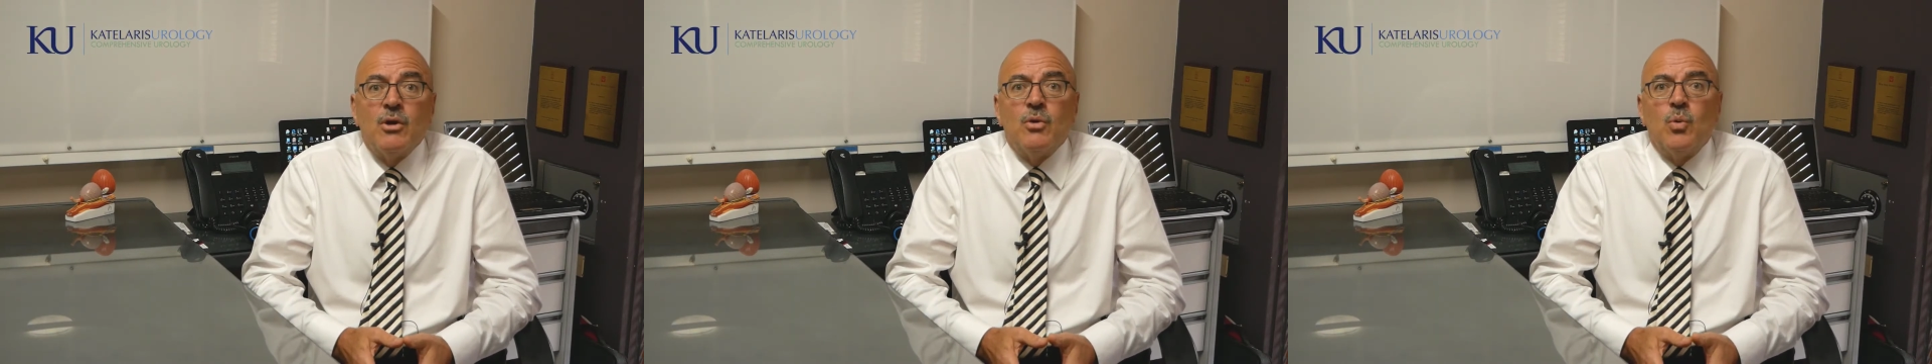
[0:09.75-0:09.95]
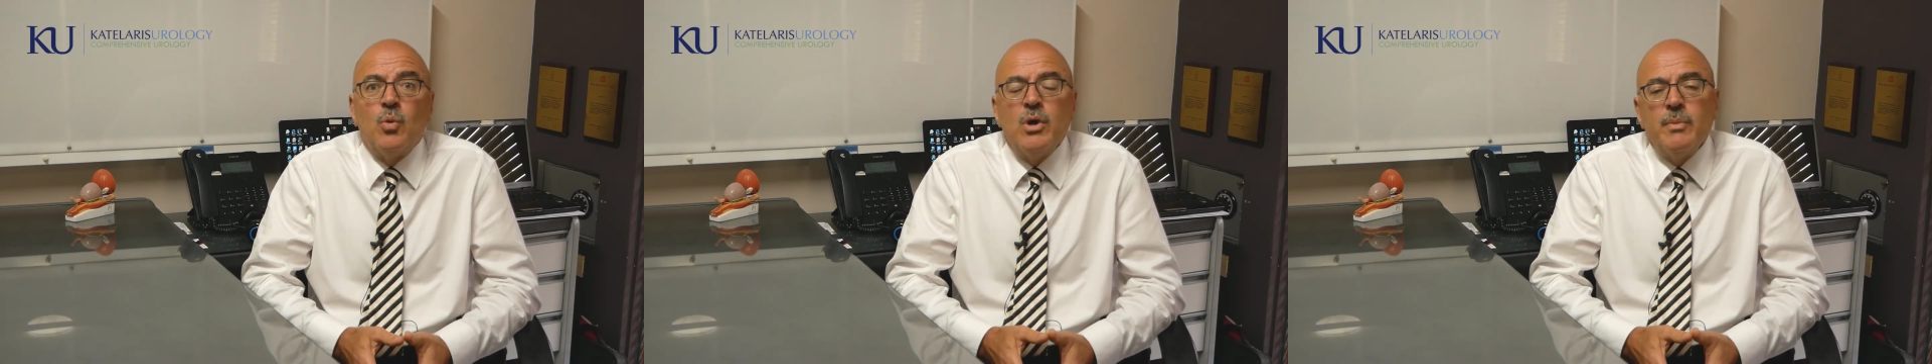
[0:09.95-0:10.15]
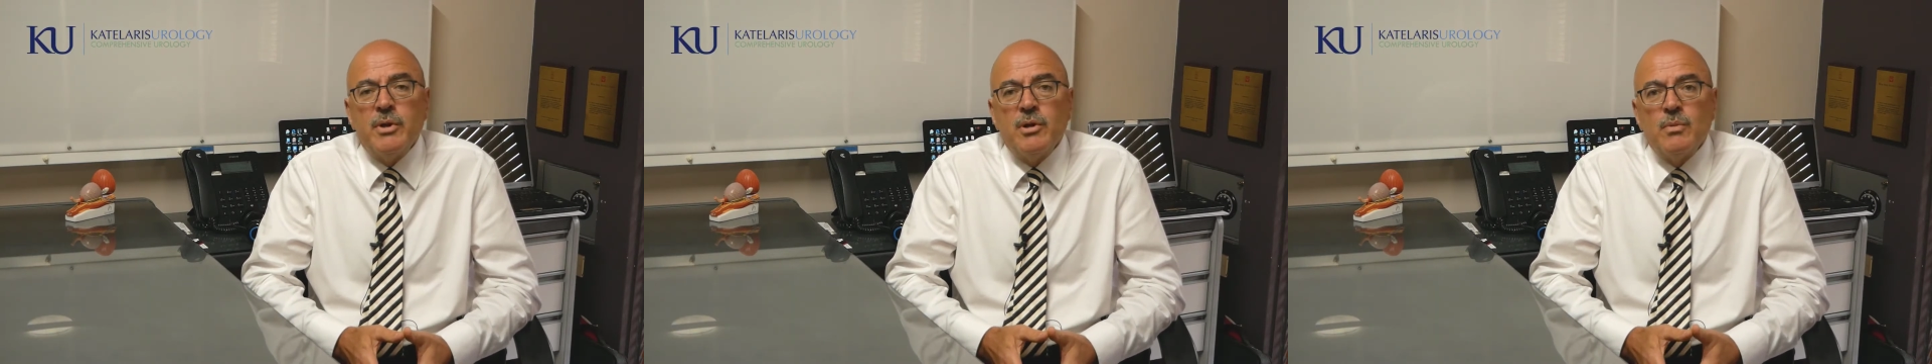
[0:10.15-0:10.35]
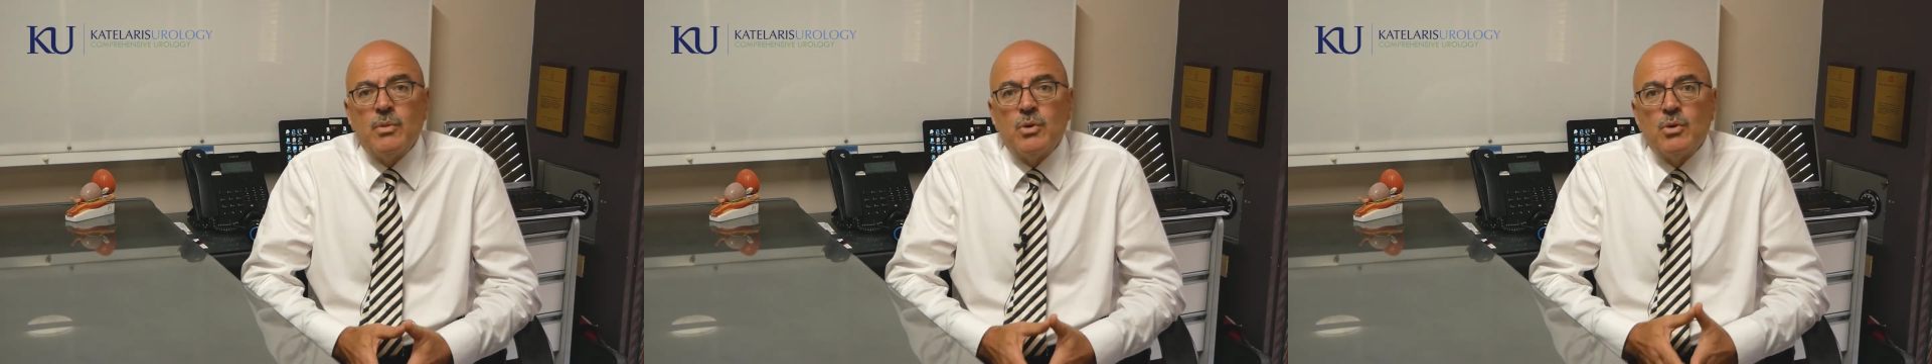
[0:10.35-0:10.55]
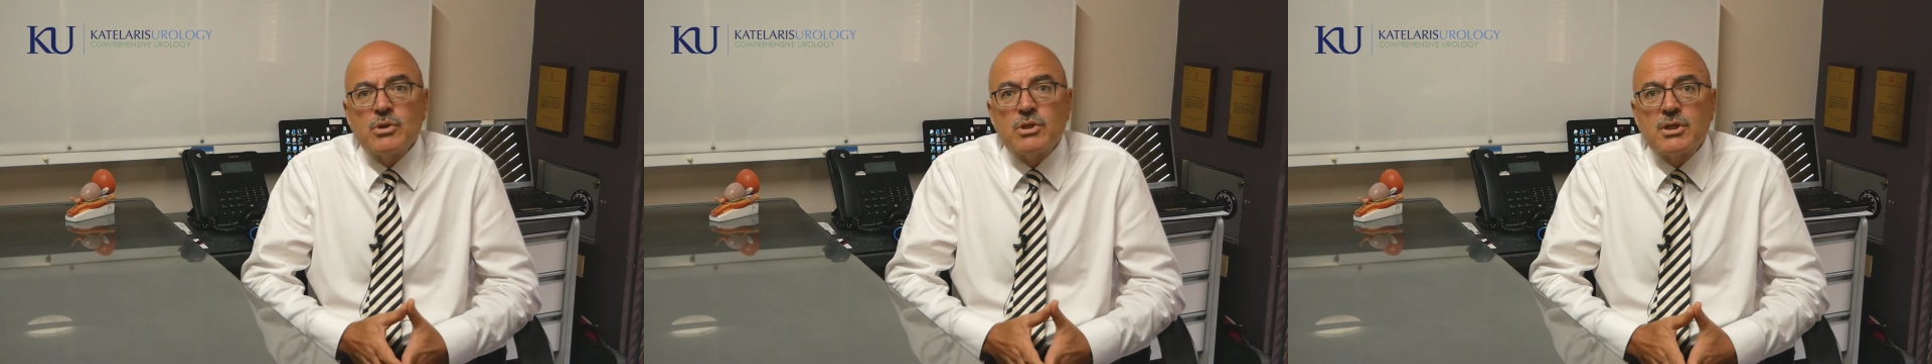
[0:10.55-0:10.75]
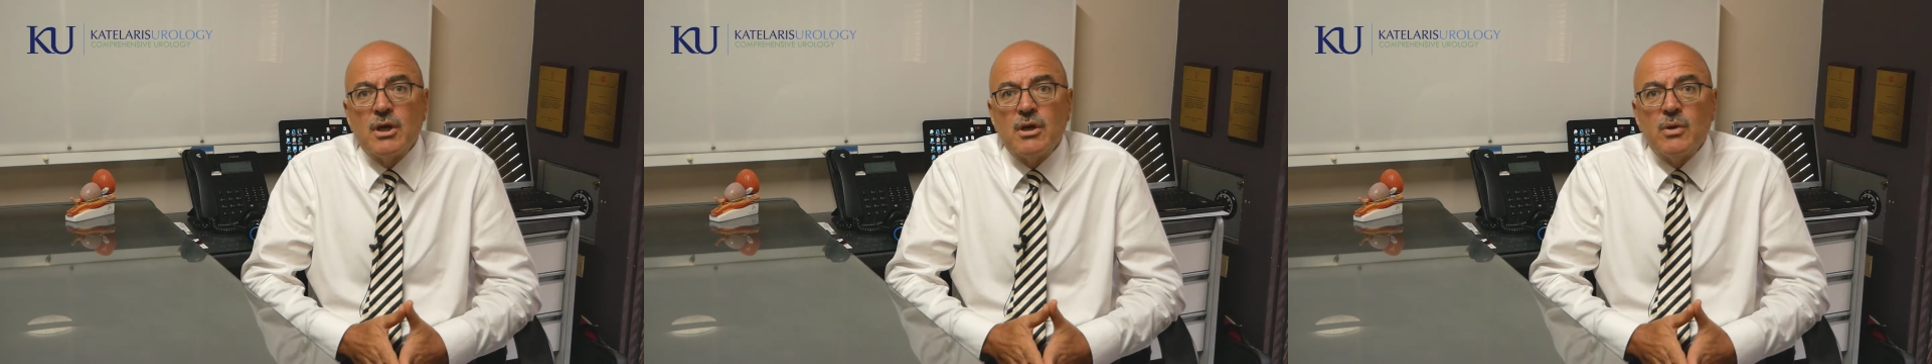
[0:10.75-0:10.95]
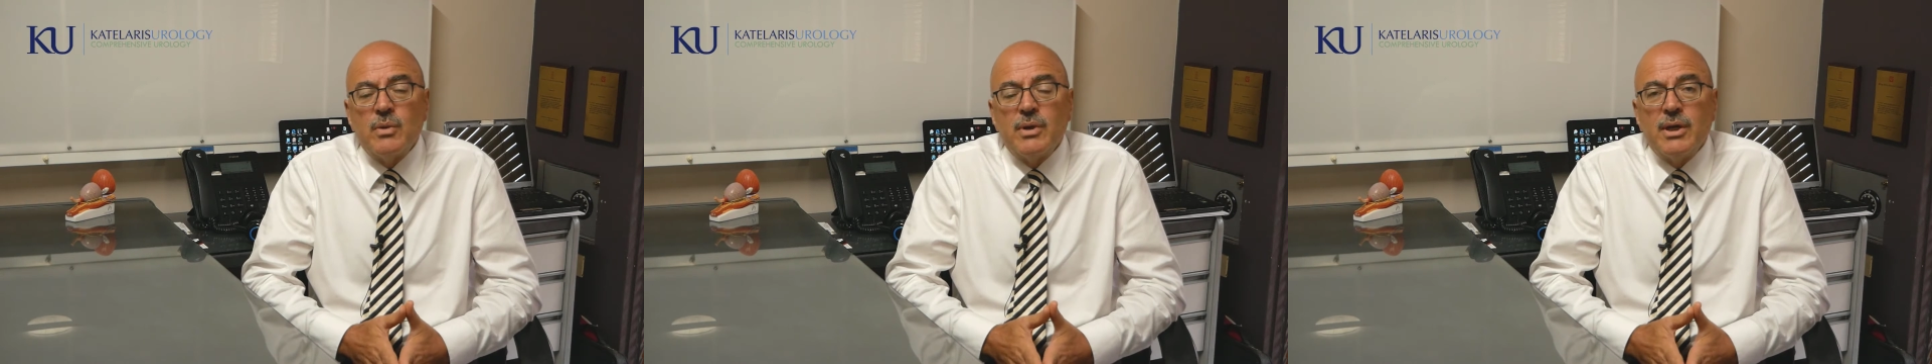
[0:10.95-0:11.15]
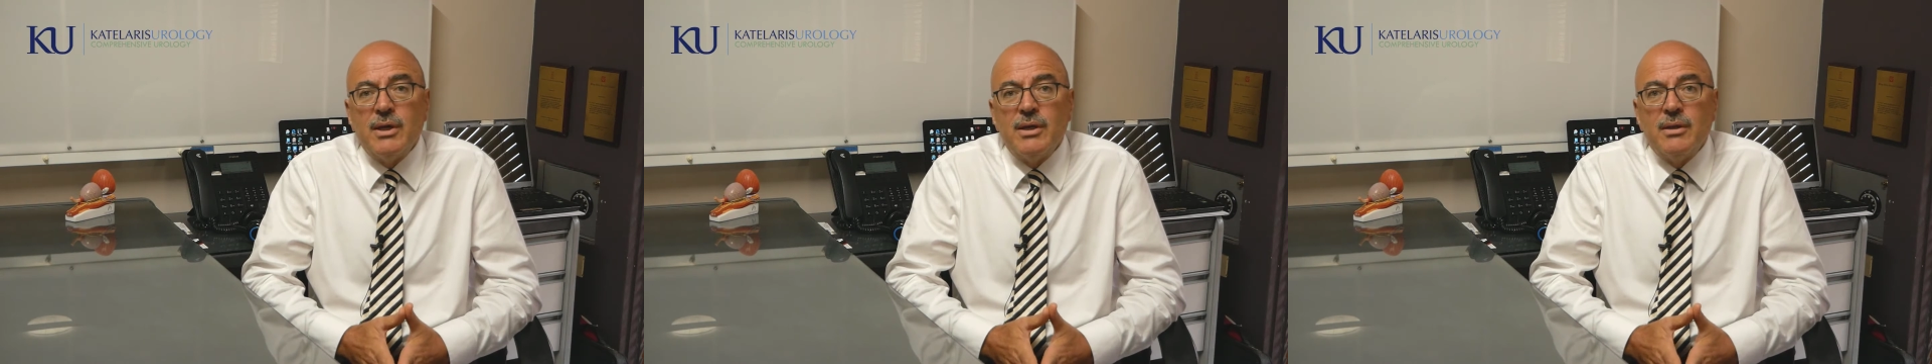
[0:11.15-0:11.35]
Women more
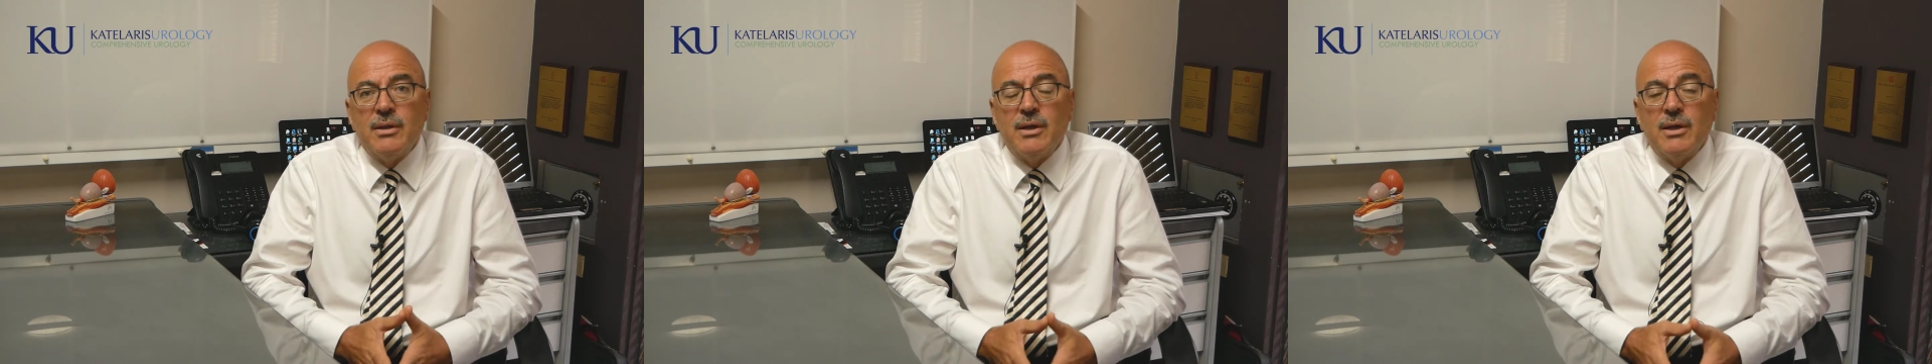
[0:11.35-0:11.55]
so in